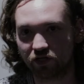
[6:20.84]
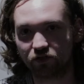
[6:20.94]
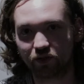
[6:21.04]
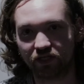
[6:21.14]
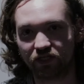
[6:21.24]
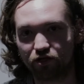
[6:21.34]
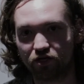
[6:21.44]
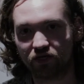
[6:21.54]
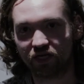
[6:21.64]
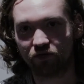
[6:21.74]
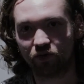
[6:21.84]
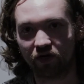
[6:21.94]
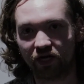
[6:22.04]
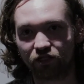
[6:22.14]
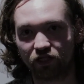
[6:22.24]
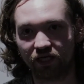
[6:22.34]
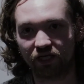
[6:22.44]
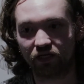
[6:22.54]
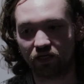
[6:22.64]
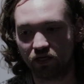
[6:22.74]
only 2013 where I
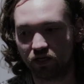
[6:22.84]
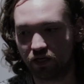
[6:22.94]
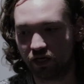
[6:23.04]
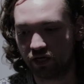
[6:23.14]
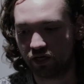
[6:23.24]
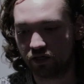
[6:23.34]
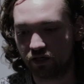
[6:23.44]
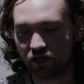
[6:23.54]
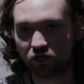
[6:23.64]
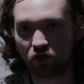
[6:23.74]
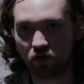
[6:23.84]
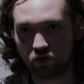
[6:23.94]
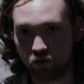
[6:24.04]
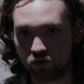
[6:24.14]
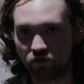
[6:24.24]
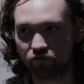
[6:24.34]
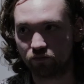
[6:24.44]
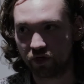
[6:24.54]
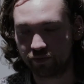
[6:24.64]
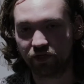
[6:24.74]
actually got all of
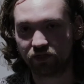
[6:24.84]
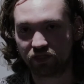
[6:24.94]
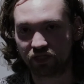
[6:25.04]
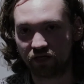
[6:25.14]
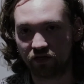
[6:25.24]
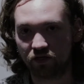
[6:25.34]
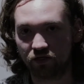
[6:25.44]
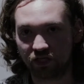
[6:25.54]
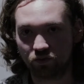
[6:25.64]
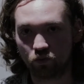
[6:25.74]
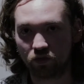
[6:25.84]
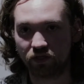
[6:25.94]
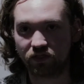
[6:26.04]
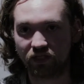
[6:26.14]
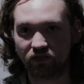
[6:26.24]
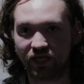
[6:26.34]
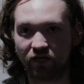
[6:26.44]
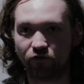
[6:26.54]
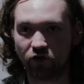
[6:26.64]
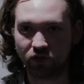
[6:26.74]
my music together and did one single
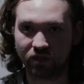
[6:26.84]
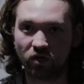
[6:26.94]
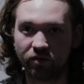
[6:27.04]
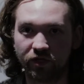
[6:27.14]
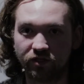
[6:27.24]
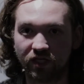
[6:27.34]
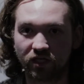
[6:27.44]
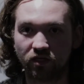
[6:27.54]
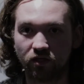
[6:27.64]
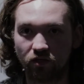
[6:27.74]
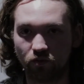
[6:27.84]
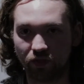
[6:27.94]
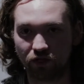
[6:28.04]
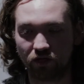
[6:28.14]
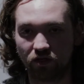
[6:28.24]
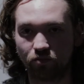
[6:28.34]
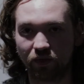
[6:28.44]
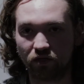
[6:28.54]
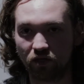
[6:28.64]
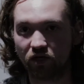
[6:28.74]
set of only my music with a
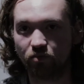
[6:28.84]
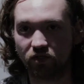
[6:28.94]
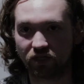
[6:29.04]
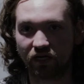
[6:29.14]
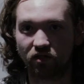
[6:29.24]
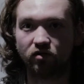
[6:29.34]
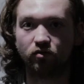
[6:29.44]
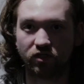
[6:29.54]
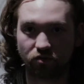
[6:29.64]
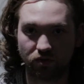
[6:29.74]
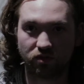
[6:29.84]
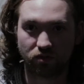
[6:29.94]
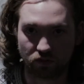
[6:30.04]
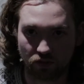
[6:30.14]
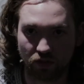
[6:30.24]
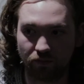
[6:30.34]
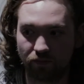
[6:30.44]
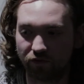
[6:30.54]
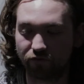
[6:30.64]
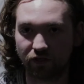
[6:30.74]
band that I put together, which was
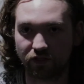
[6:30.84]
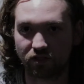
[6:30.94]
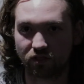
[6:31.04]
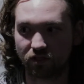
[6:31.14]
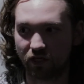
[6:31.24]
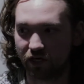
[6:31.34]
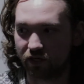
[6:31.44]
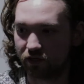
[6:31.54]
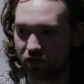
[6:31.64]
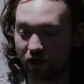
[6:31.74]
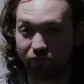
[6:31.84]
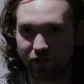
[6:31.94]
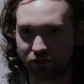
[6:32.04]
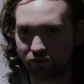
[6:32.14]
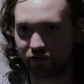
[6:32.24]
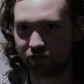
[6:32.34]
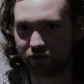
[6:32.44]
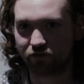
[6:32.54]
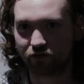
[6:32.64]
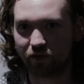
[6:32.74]
the first official
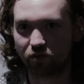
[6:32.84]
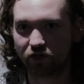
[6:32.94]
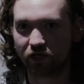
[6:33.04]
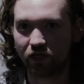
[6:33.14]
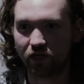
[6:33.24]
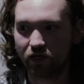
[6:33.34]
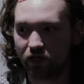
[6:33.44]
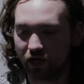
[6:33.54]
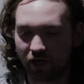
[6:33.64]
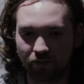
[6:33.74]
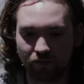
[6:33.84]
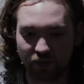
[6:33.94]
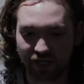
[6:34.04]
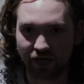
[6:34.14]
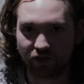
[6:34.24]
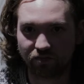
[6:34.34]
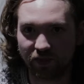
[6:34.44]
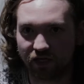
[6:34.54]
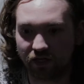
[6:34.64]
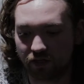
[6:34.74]
version of Scrapbook. But yeah, there's
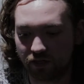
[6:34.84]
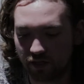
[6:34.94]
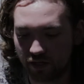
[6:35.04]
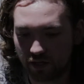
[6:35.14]
been a